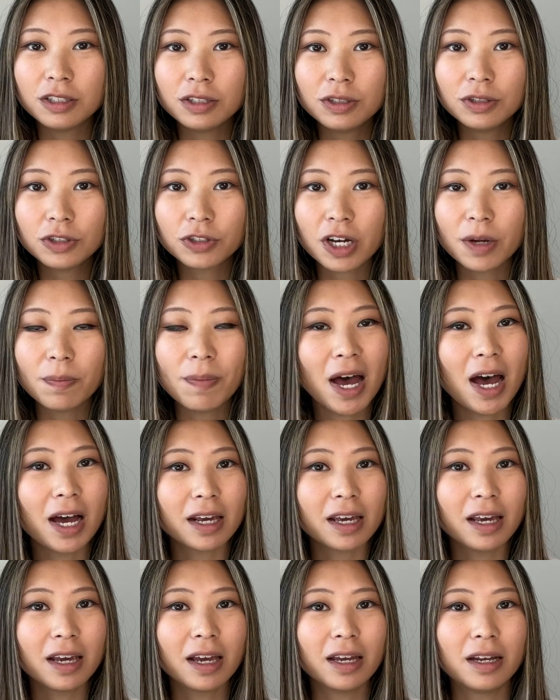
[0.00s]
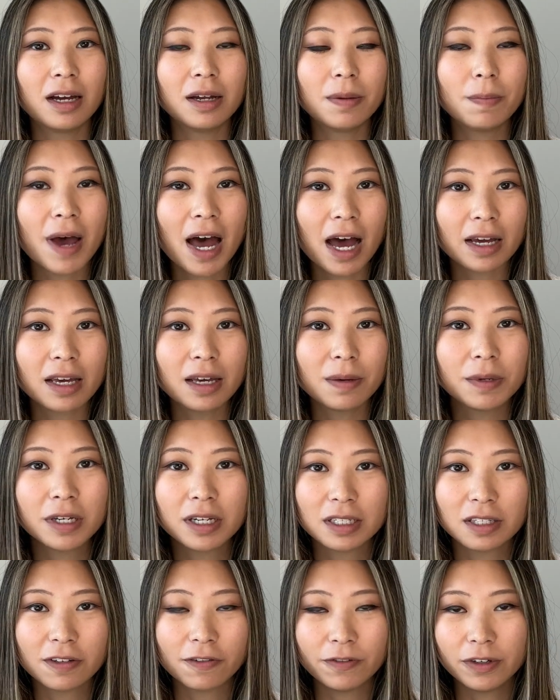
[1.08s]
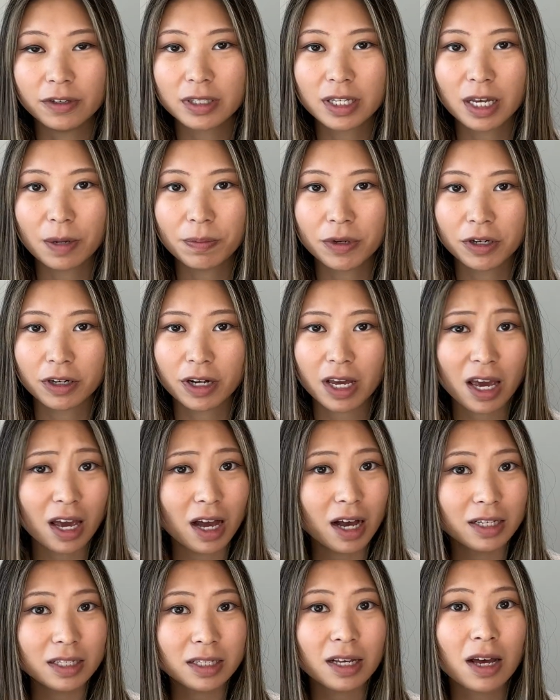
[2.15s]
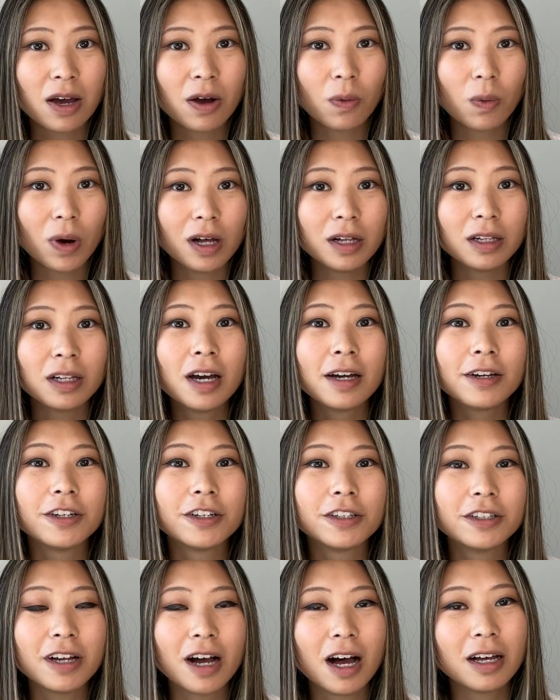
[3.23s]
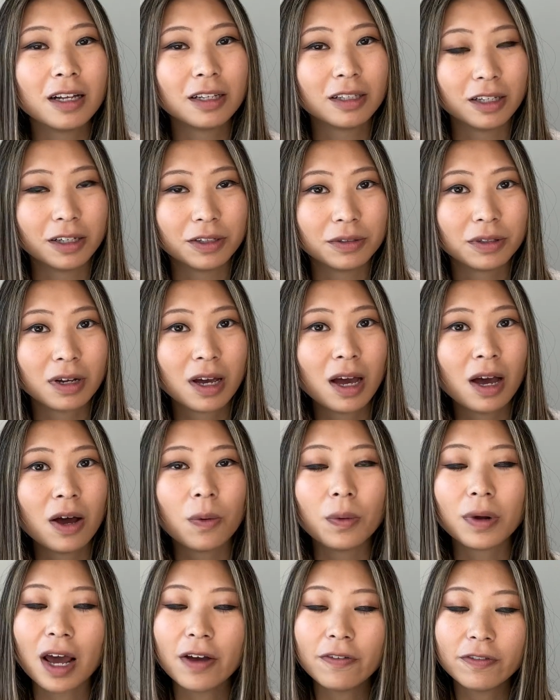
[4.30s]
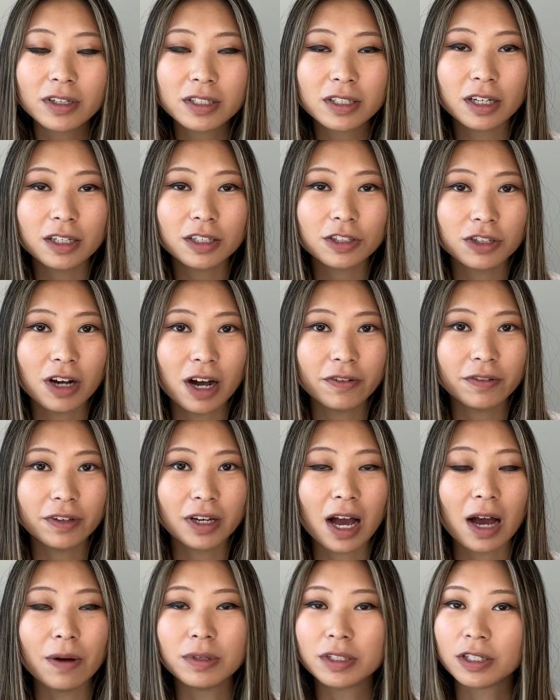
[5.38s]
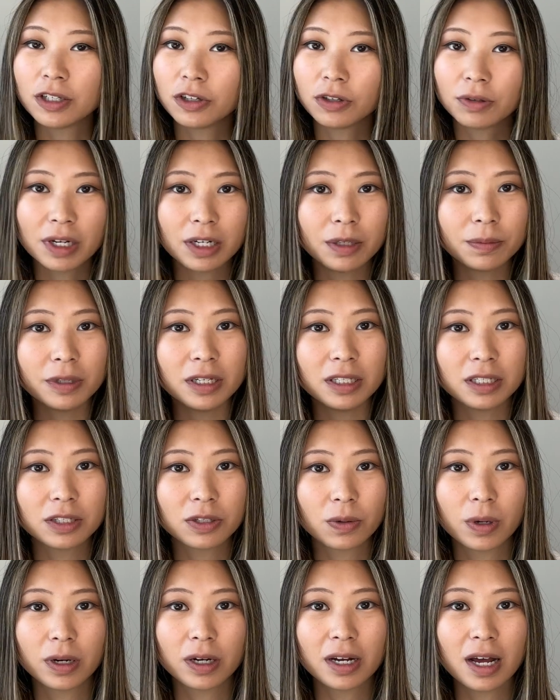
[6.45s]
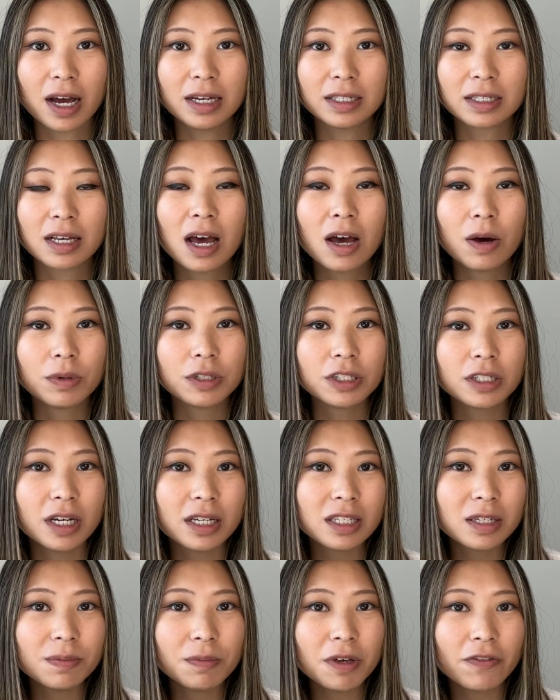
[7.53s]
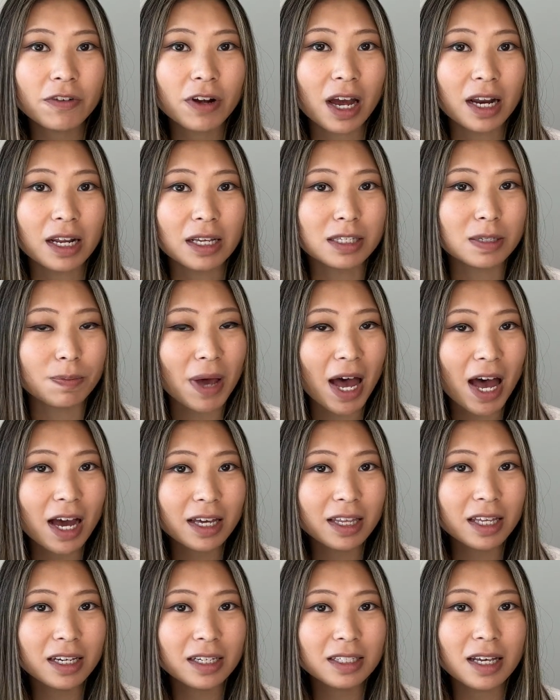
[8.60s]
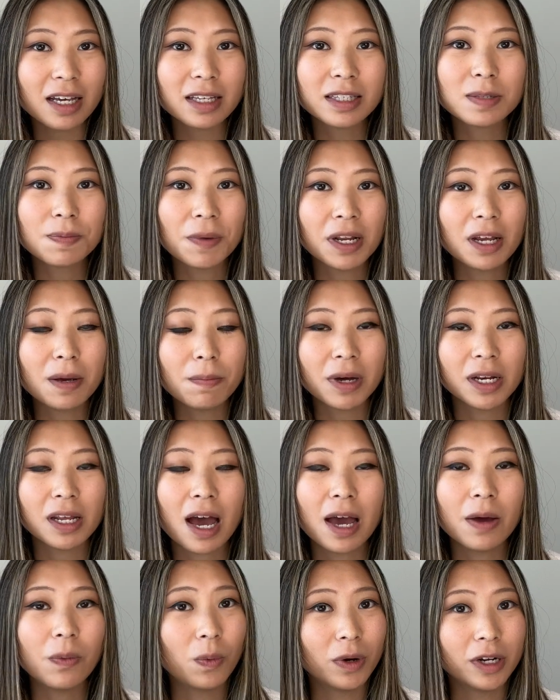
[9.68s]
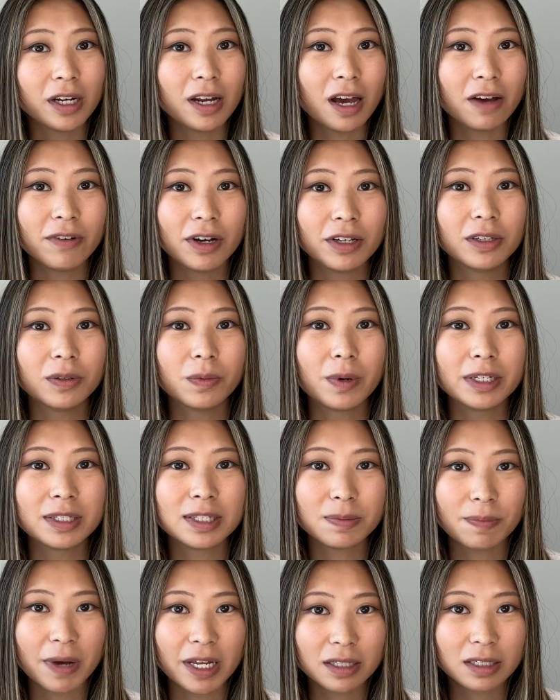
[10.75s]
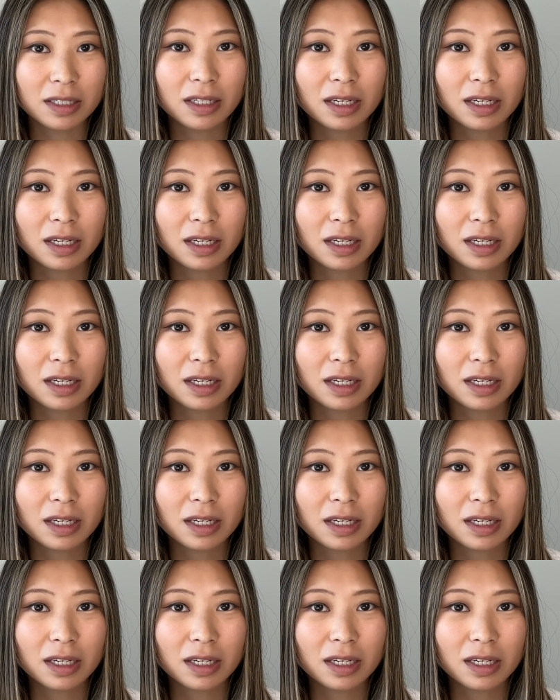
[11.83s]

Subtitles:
you dread packing and unpacking because it feels like pure chaos? Well, you're not alone. When I first started traveling, I was incredibly disorganized, which led to me forgetting to pack things and spending money I wouldn't have otherwise spent.